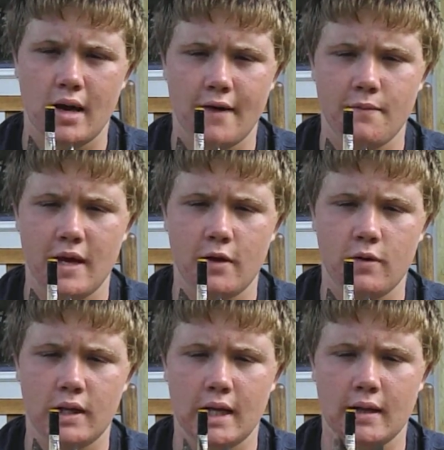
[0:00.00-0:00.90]
I've made
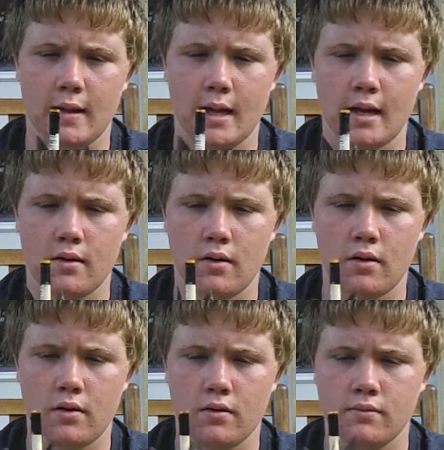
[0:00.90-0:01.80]
one like that.
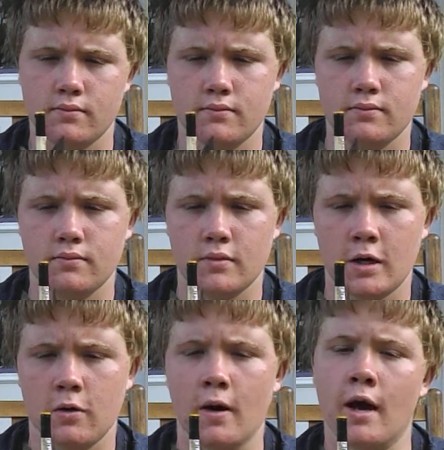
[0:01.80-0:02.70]

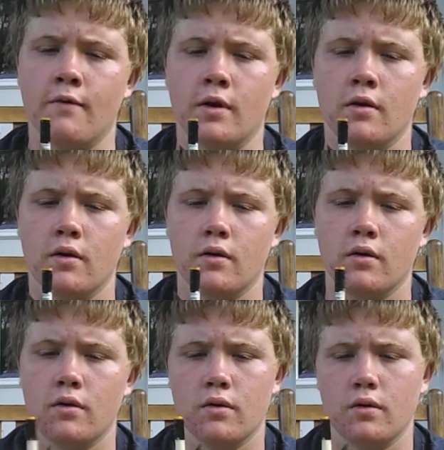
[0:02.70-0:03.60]
I don't have it
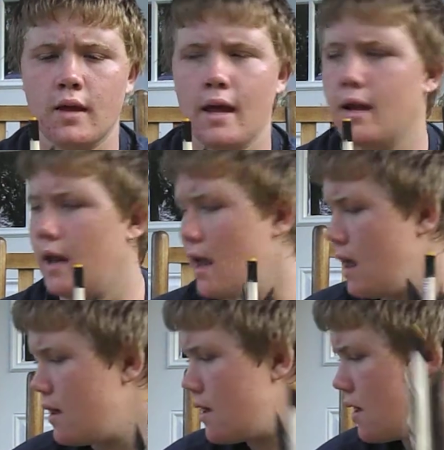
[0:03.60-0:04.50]
handy.
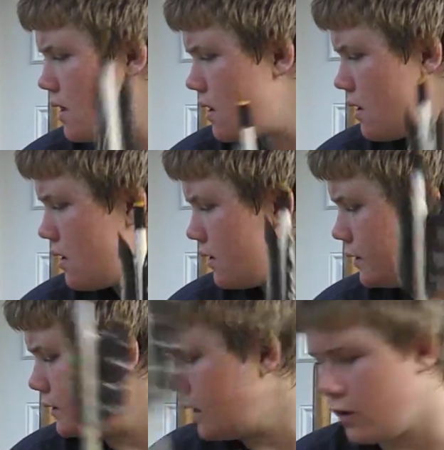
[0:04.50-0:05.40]

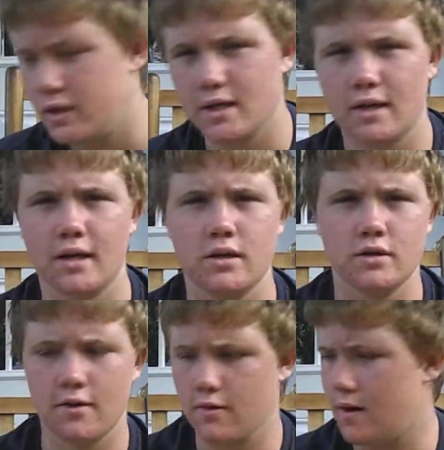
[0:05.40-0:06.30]
I wish I did to
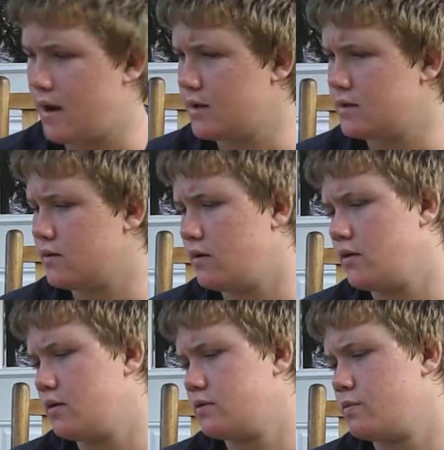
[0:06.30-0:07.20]
show you guys.
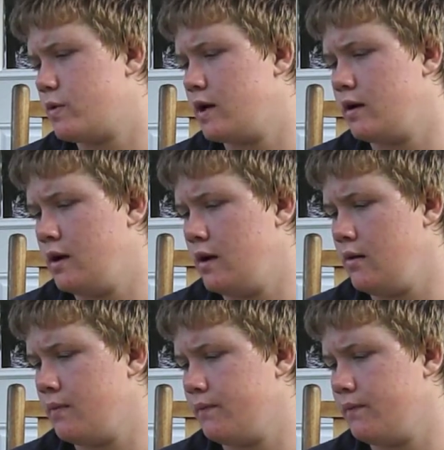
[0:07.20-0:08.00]
It's pretty neat.